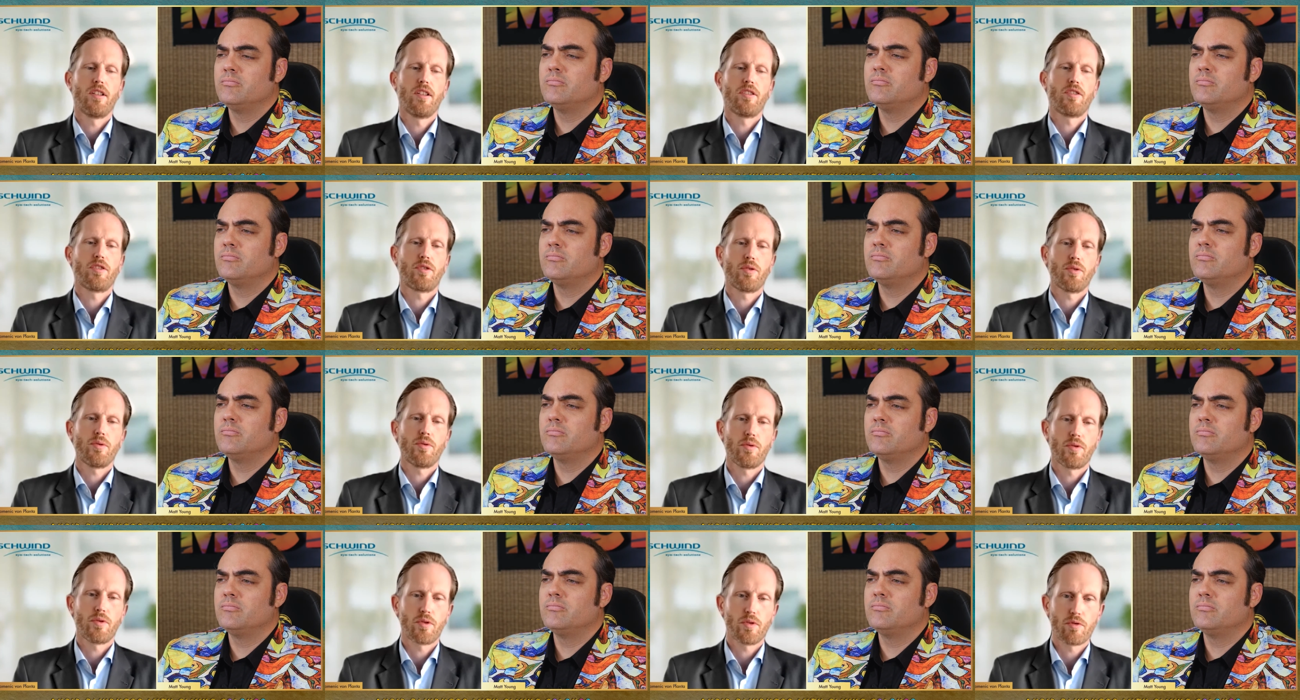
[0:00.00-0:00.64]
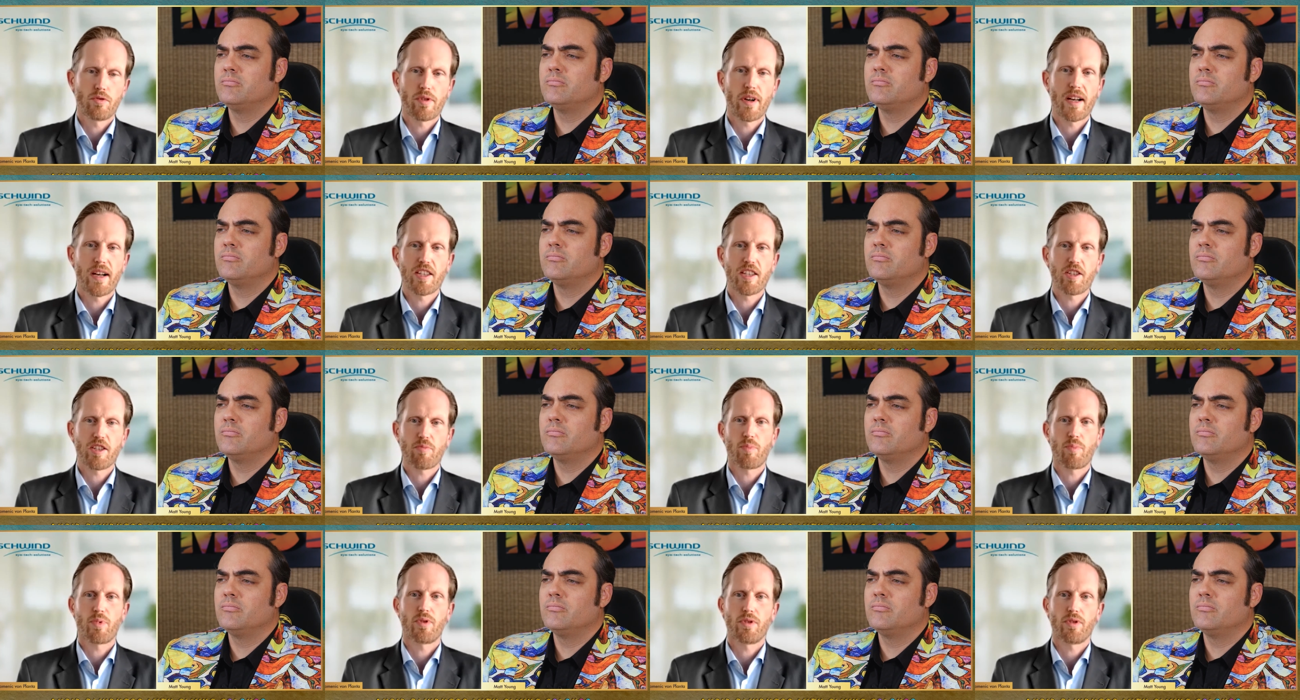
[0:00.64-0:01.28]
Speaker 1: to, to
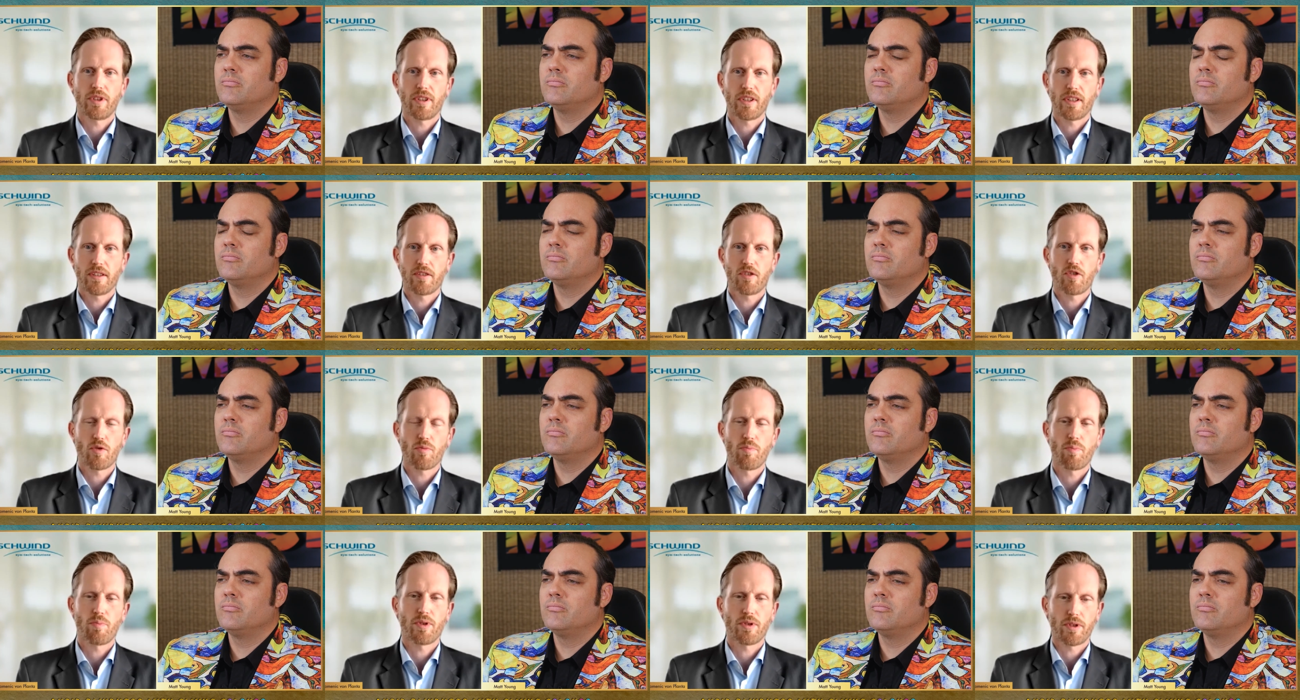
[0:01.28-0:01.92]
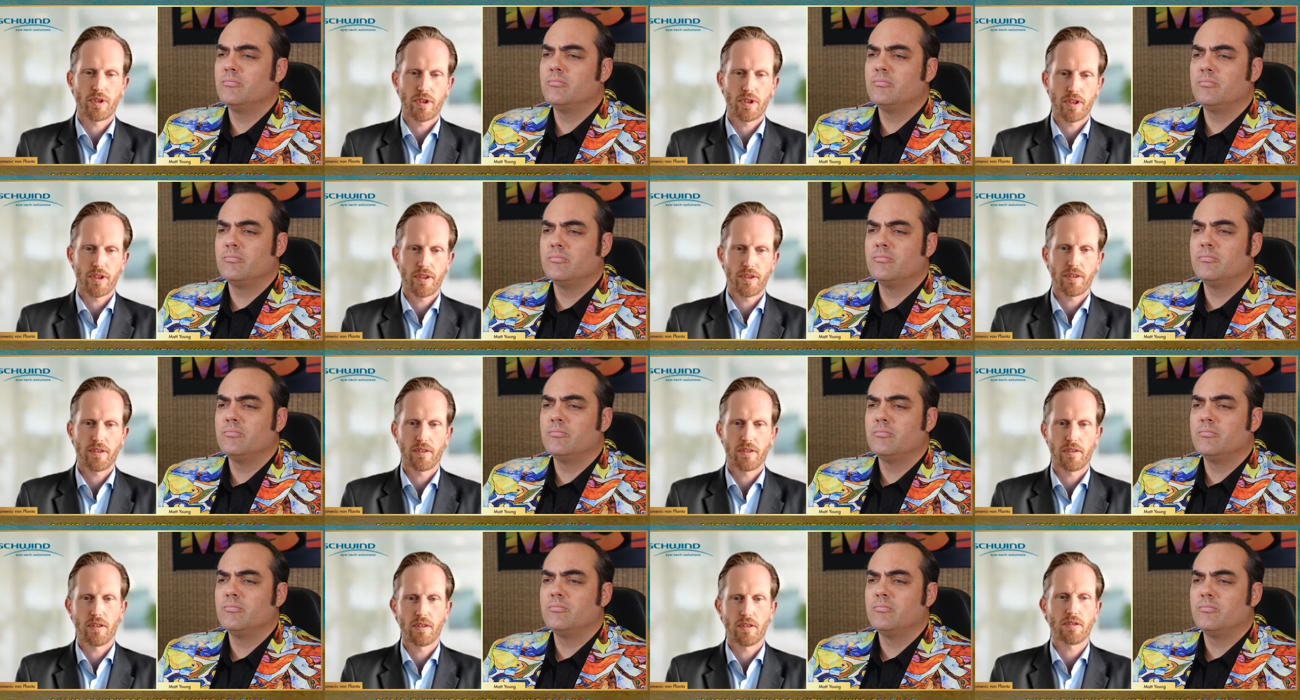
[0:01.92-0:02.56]
transport and support
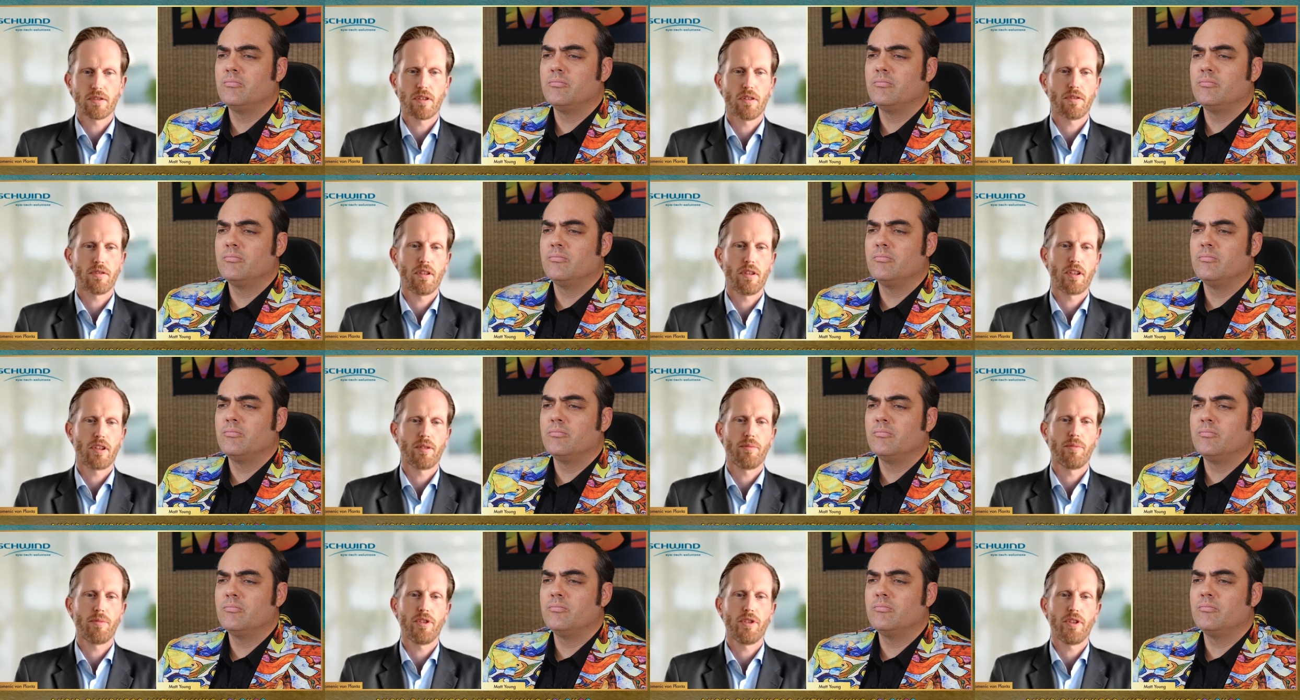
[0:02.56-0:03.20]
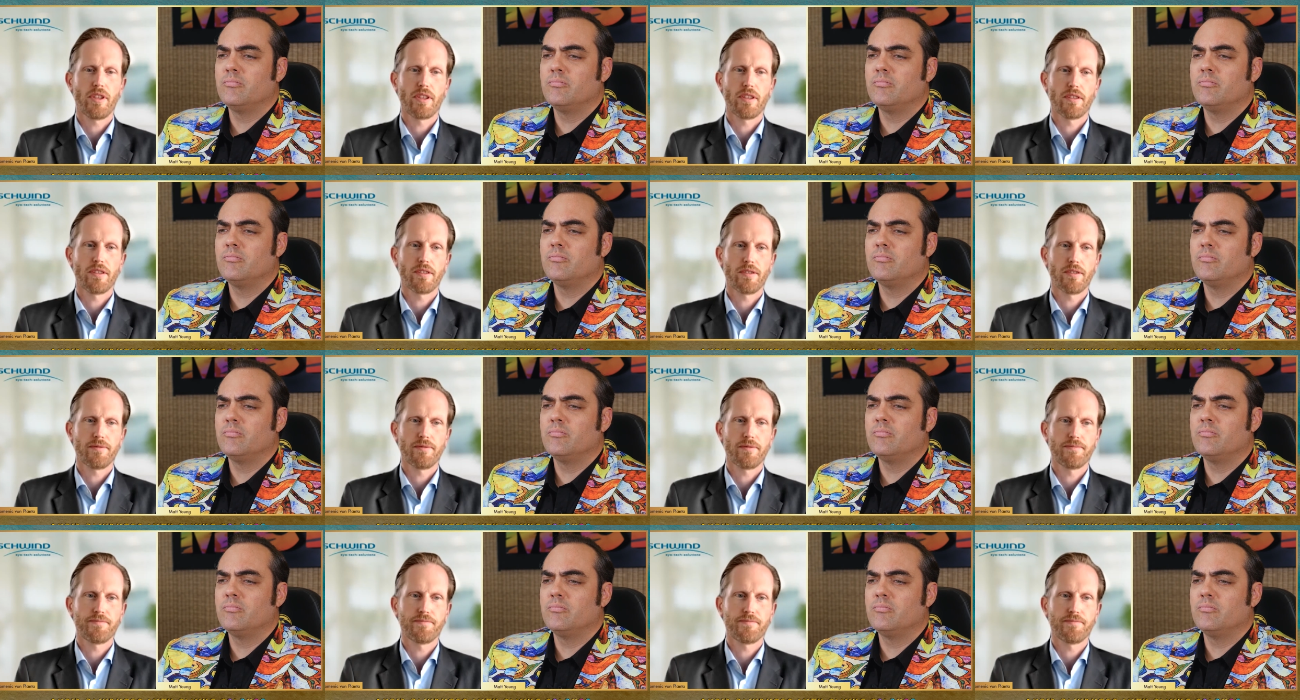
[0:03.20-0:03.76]
uh, those local communities.